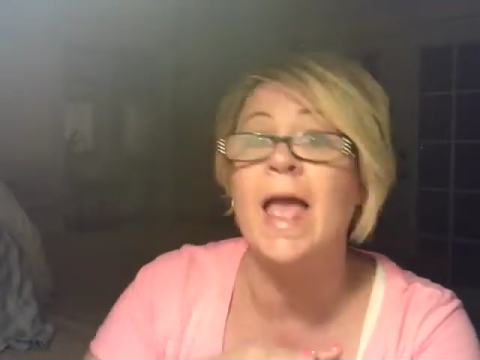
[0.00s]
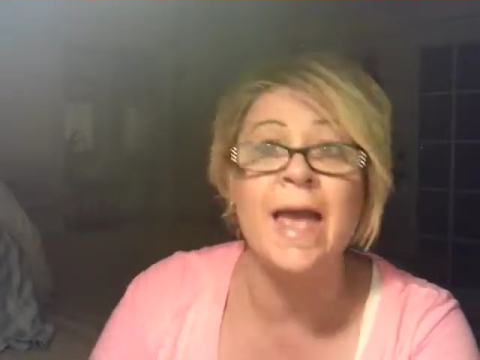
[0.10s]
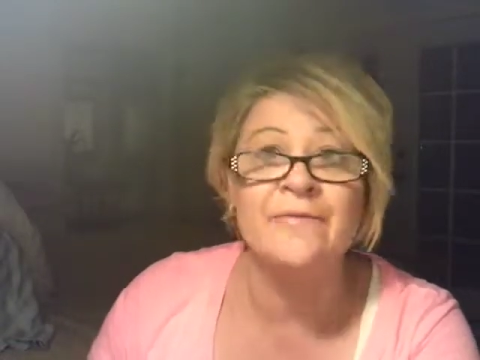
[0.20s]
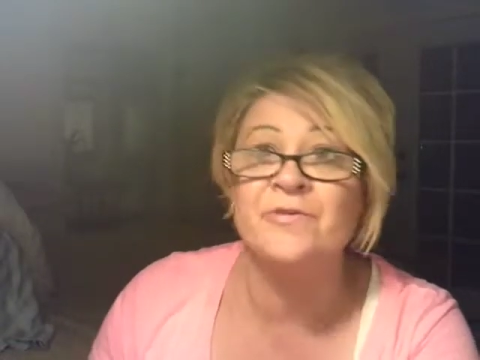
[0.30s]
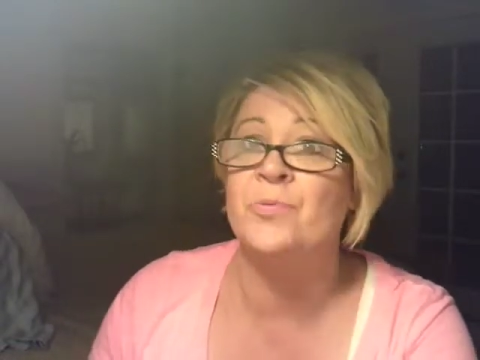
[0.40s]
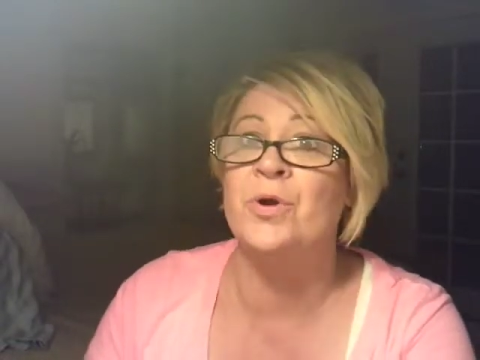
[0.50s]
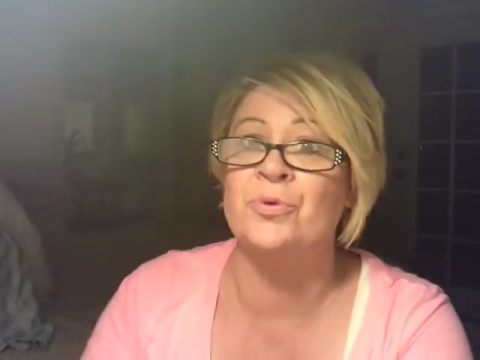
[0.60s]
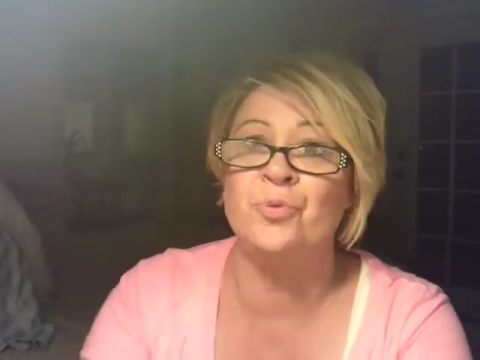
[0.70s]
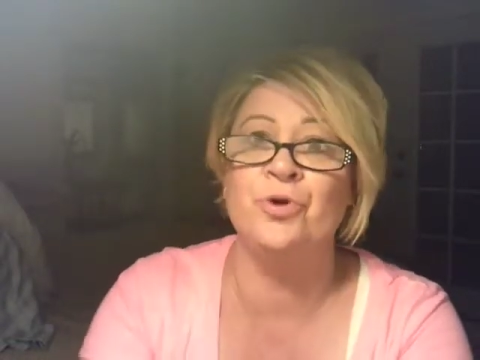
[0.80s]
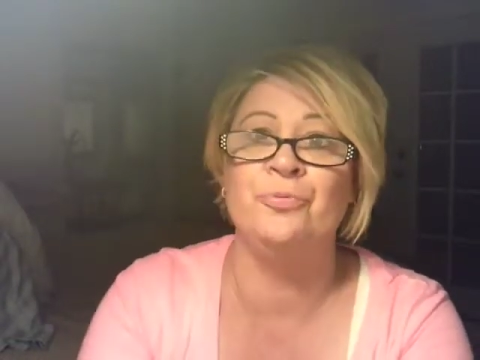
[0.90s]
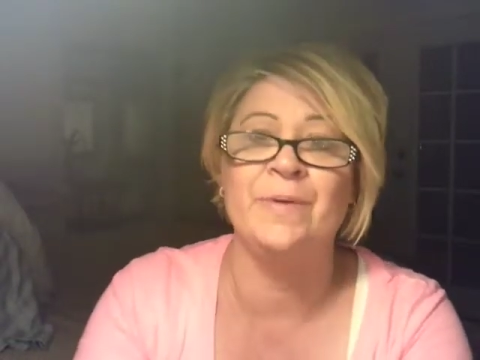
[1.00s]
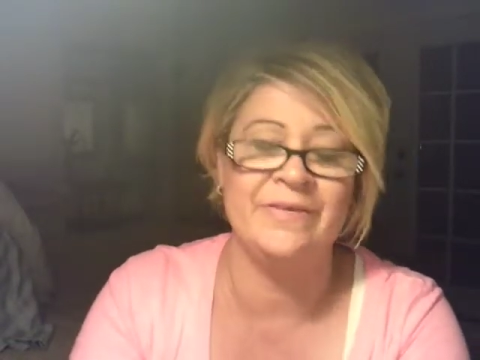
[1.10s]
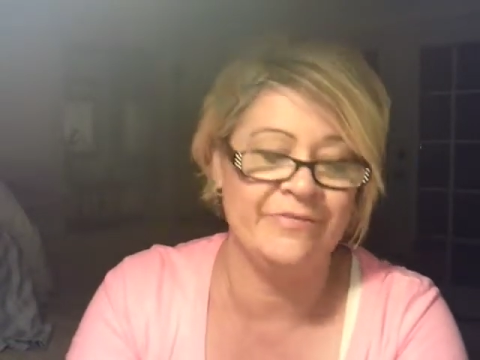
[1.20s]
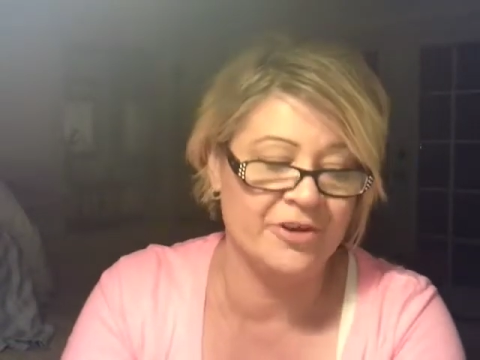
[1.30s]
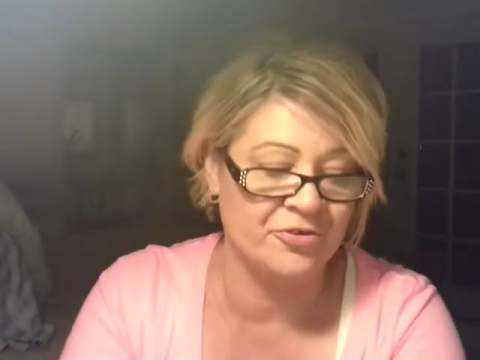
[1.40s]
Everyone will
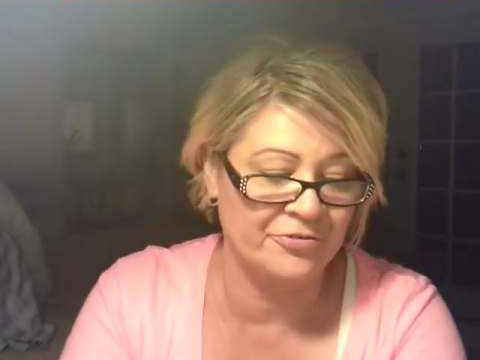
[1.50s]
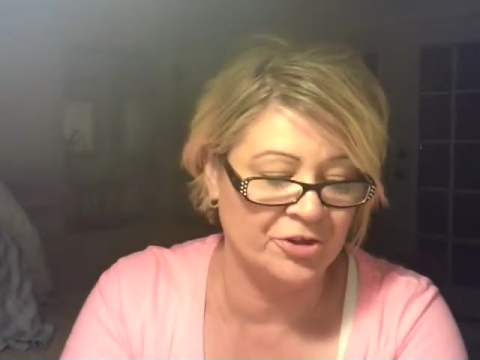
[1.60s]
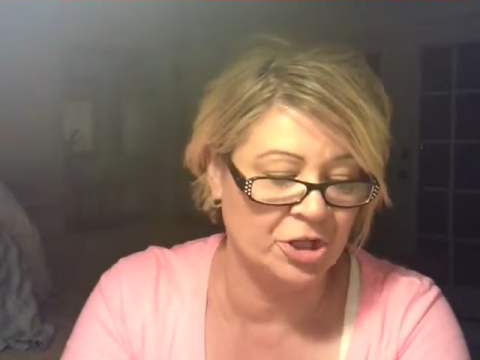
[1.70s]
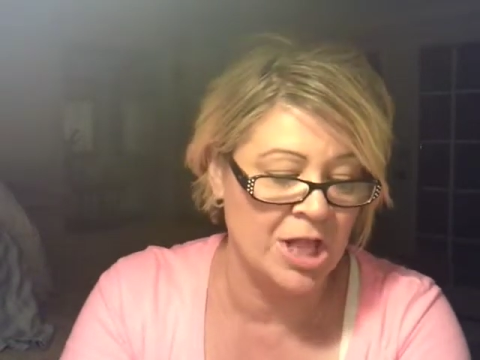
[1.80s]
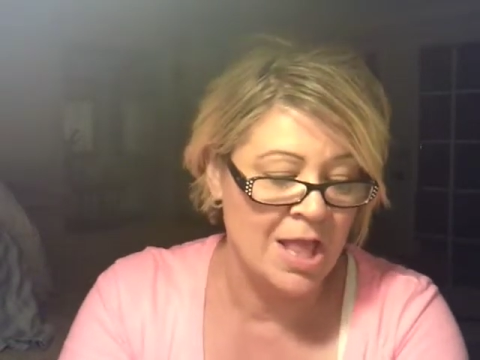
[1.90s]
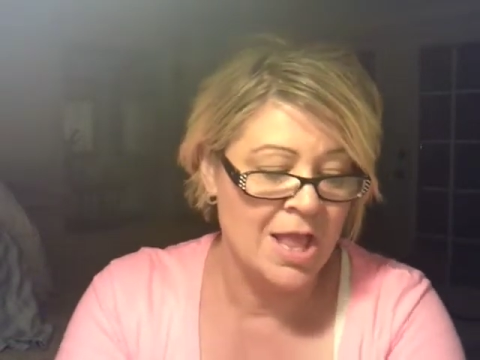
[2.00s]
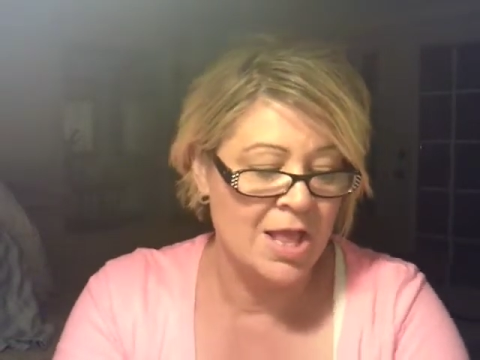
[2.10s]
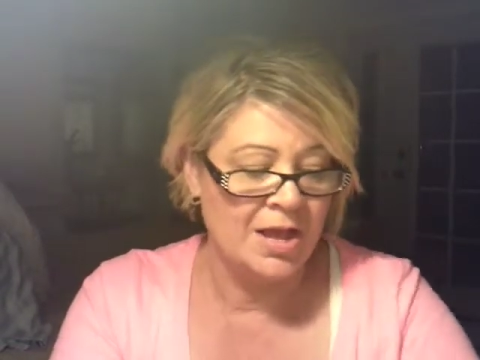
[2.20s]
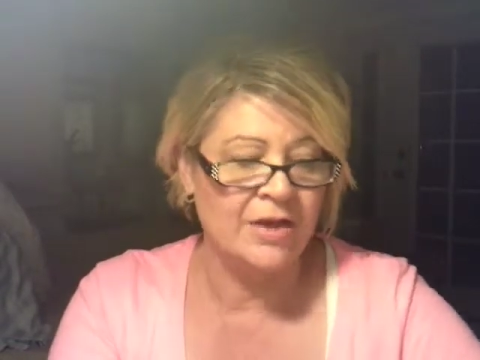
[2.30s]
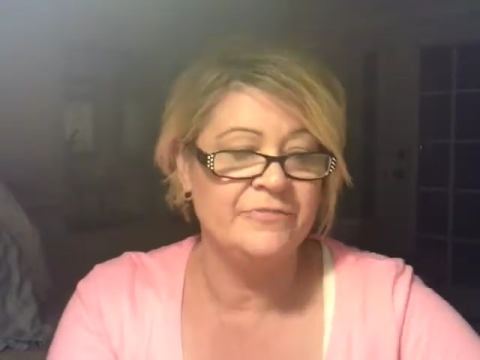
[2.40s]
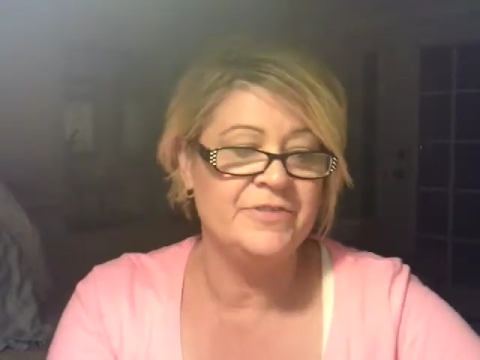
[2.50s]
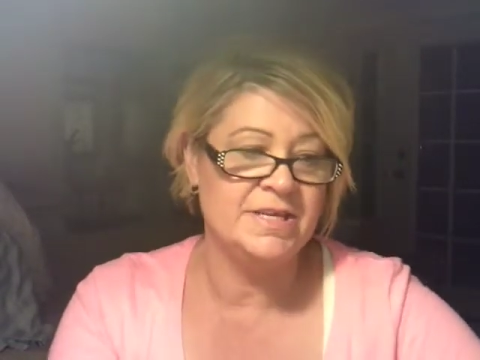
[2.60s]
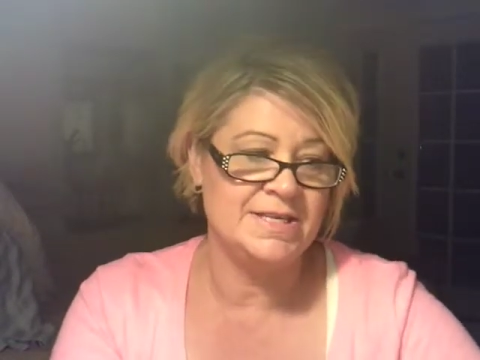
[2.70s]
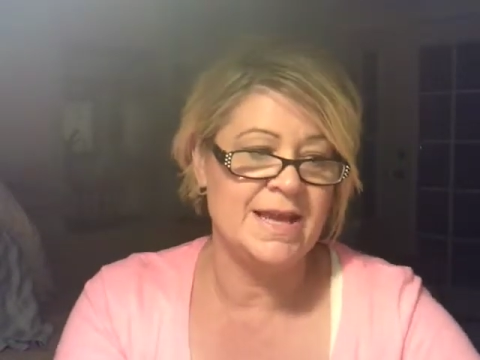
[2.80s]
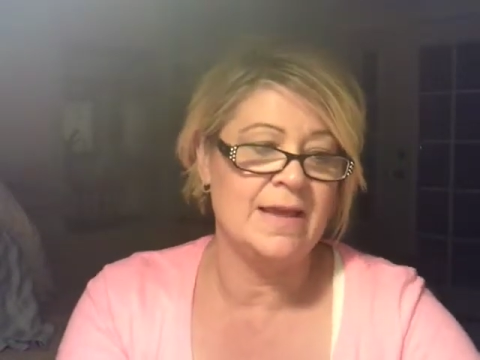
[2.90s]
be fearful of the
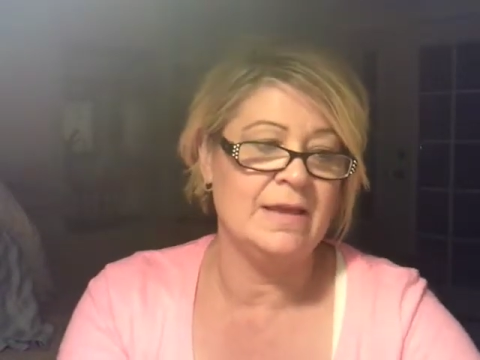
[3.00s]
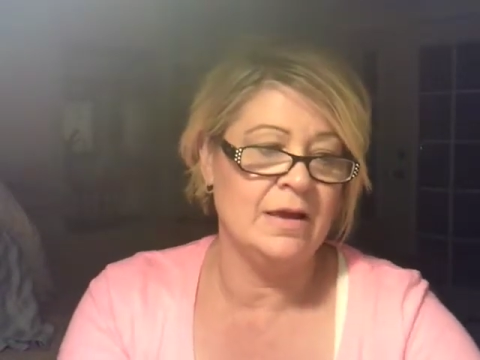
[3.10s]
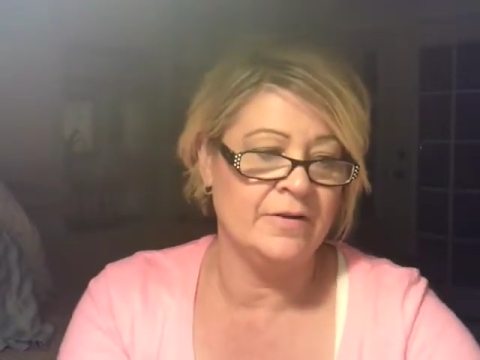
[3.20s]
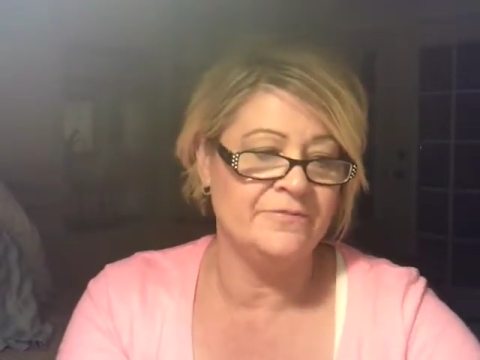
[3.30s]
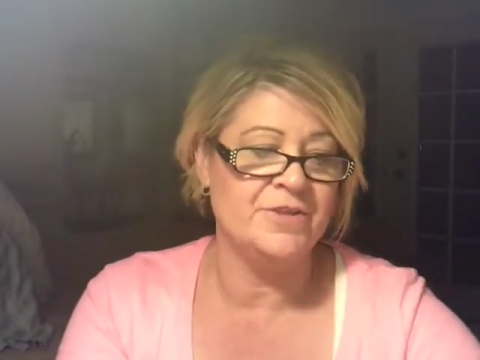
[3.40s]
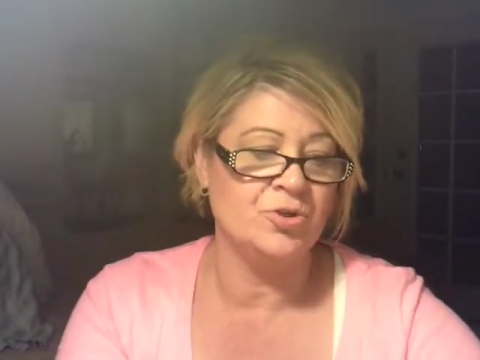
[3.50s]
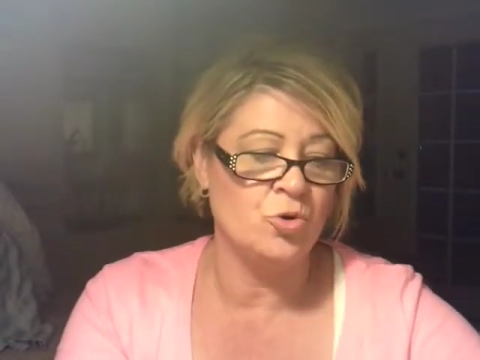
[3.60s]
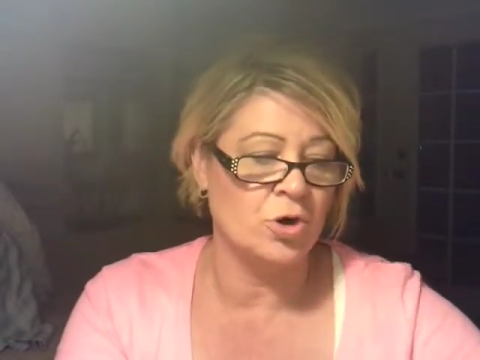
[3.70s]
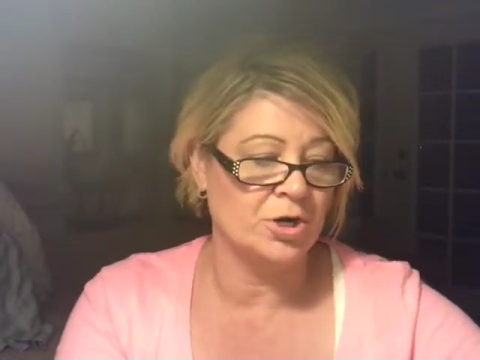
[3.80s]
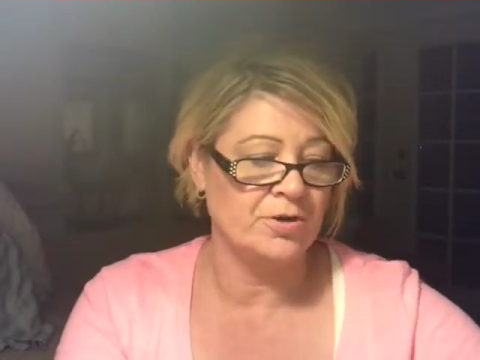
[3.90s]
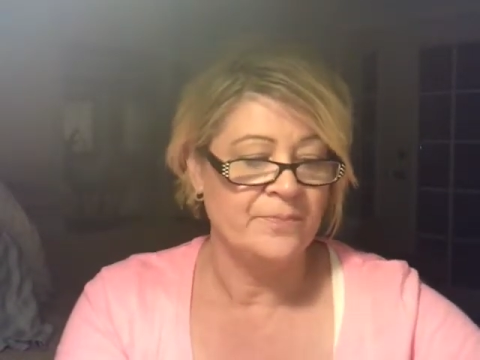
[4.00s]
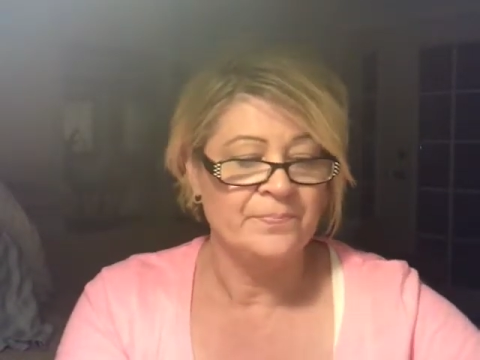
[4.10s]
day of the Lord.